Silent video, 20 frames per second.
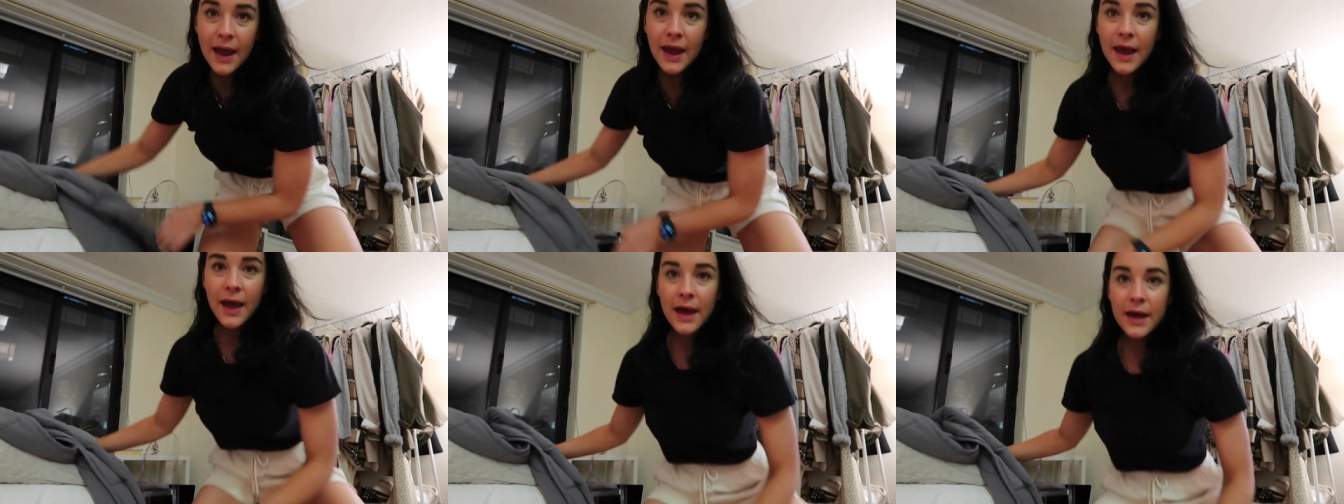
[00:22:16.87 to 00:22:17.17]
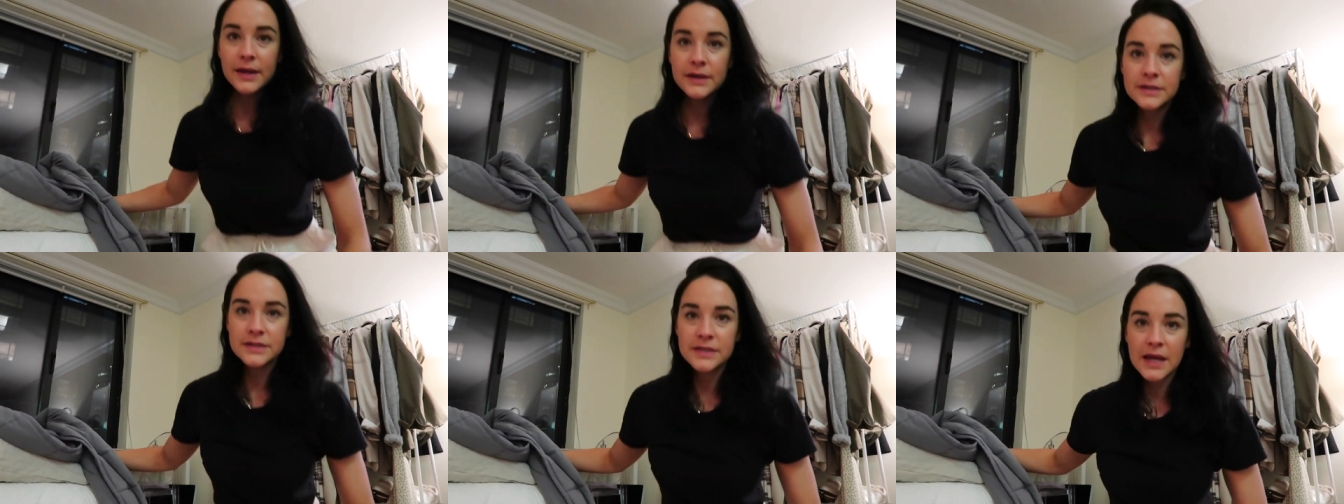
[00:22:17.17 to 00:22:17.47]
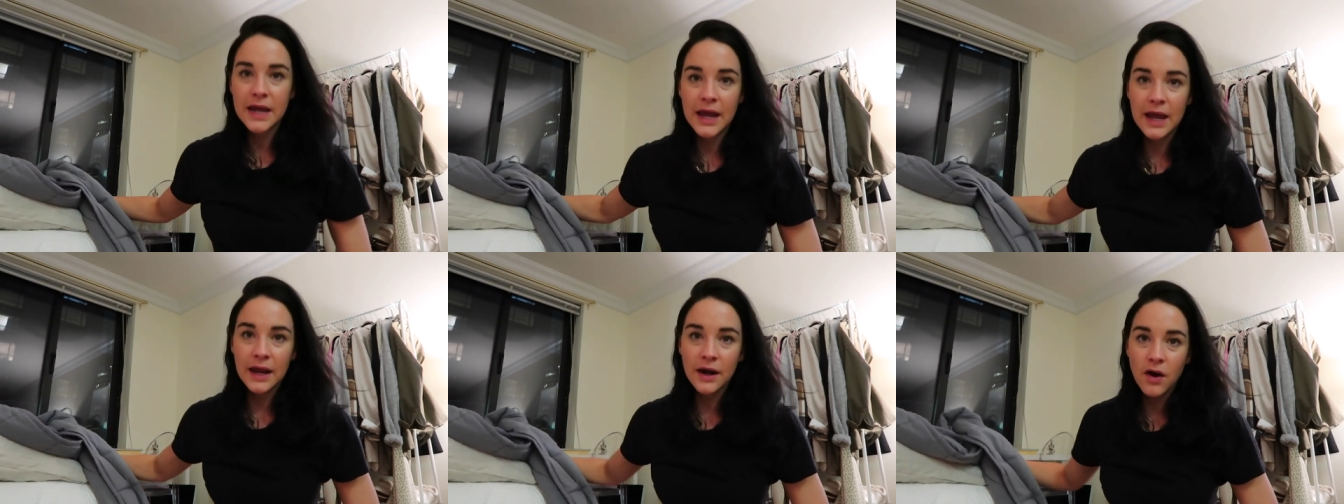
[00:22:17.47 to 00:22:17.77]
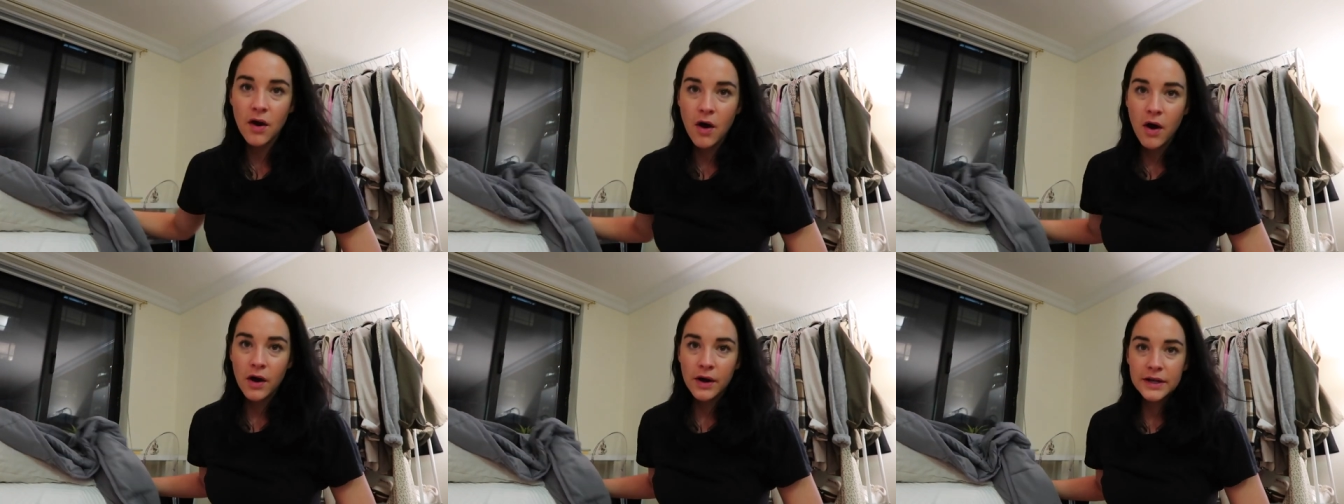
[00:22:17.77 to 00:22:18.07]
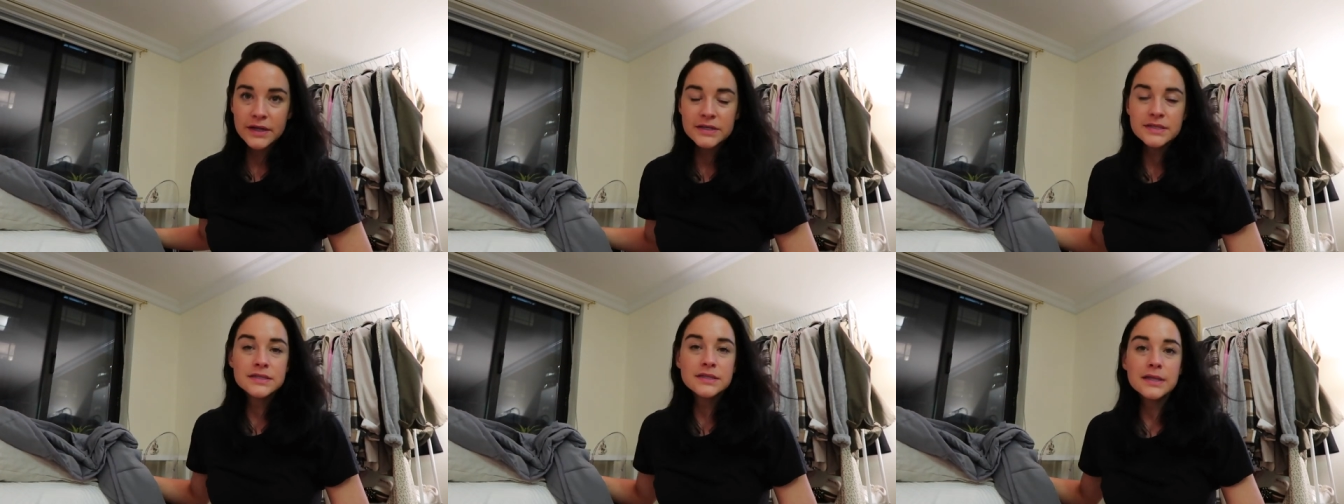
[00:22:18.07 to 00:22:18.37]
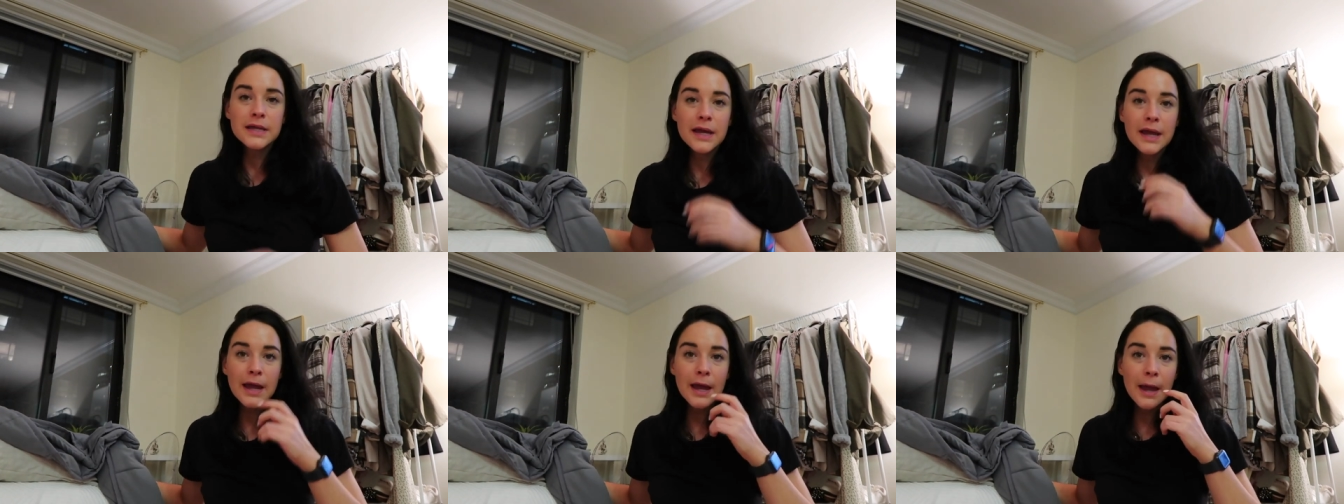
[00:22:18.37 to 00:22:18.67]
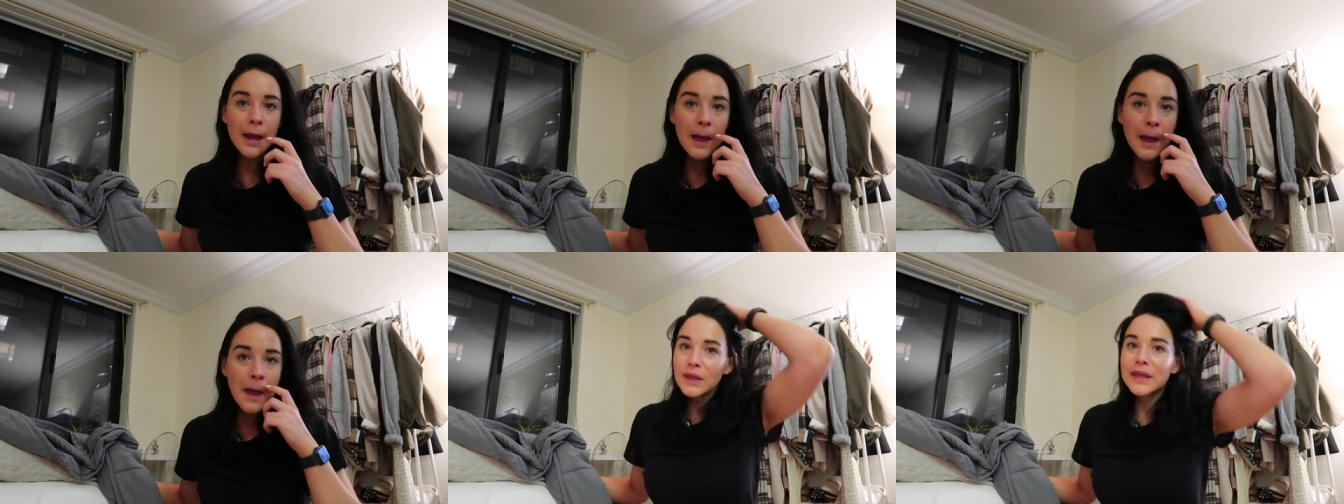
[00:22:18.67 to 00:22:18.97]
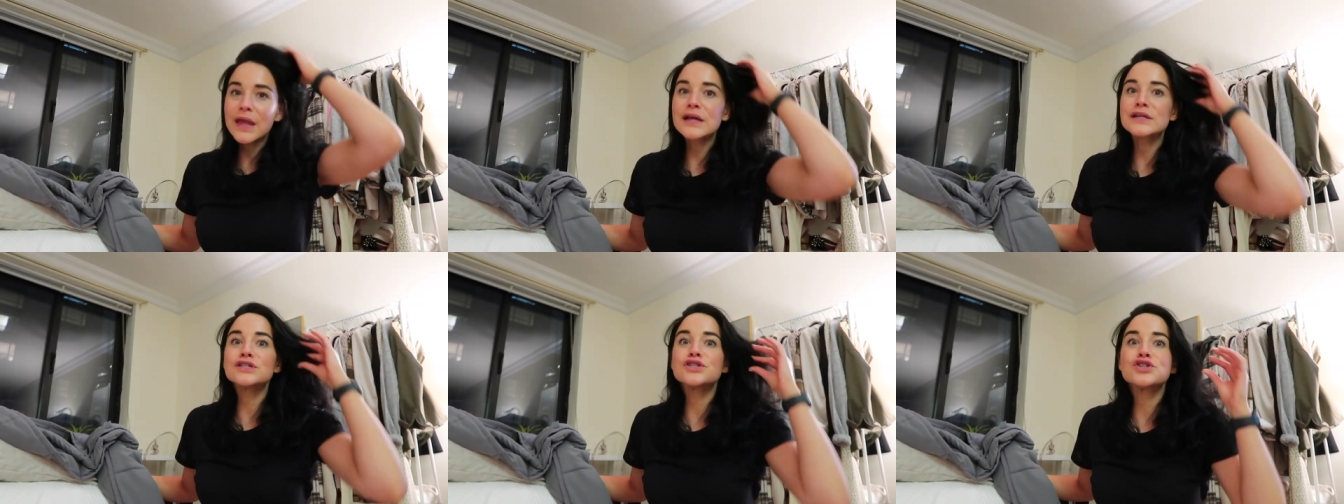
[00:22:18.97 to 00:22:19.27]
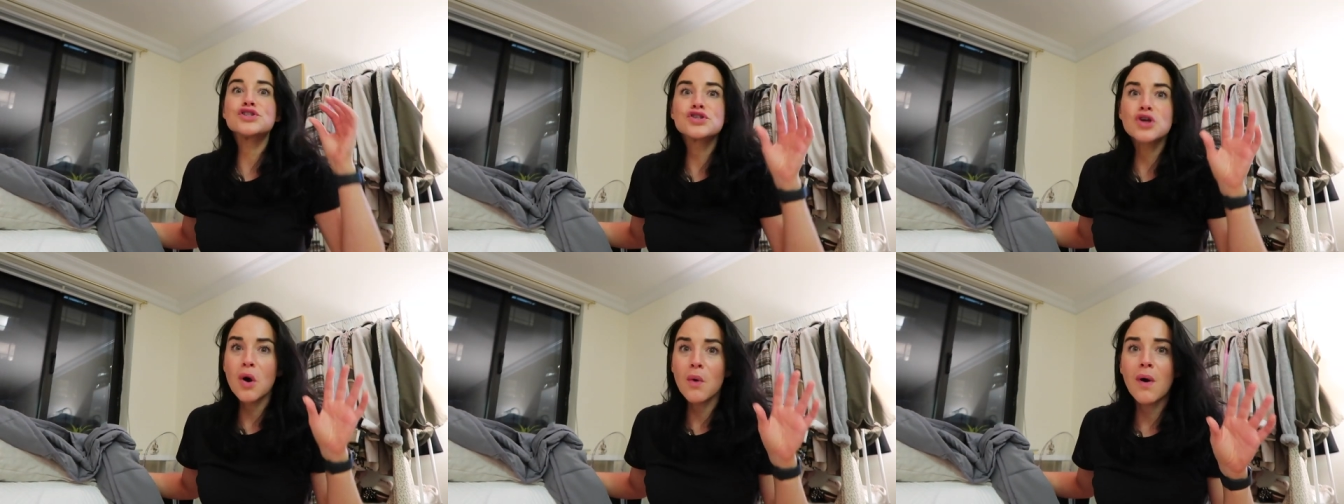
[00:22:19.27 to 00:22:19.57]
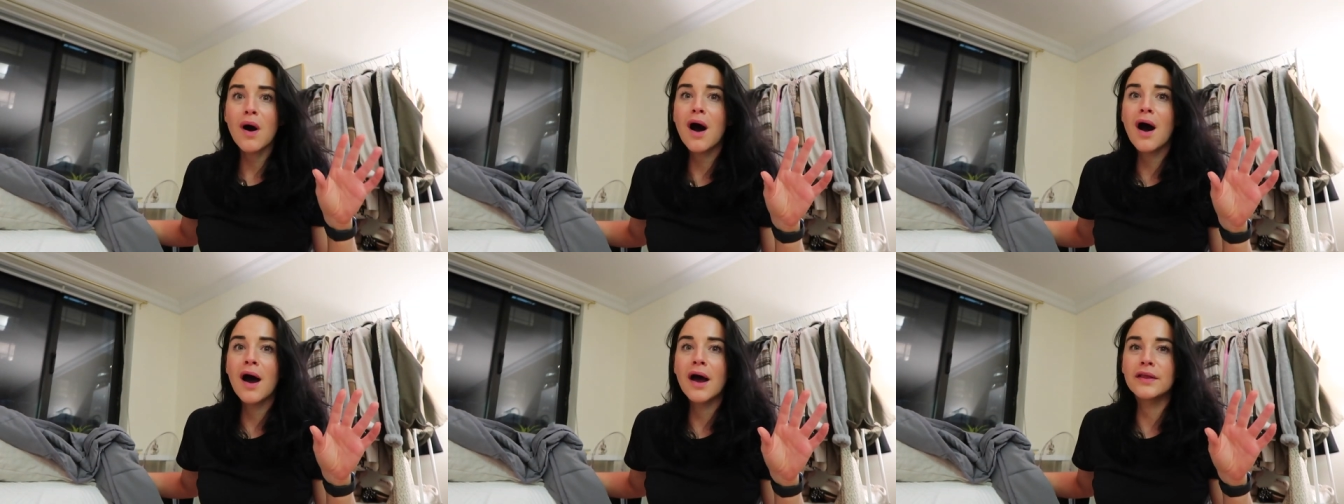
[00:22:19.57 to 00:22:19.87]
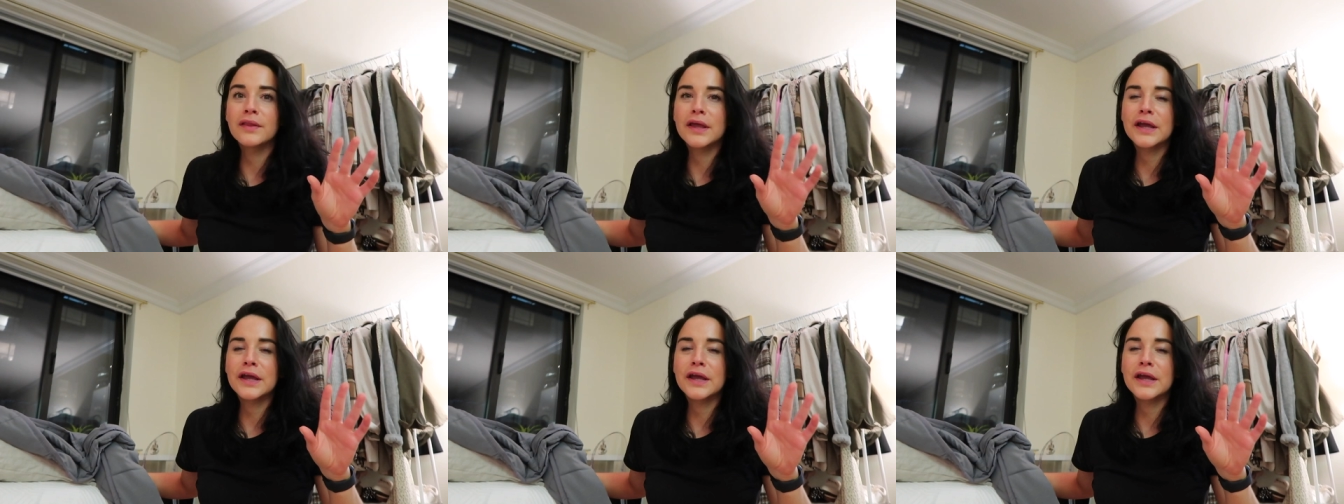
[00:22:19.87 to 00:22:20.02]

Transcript: and it honestly gets so hot.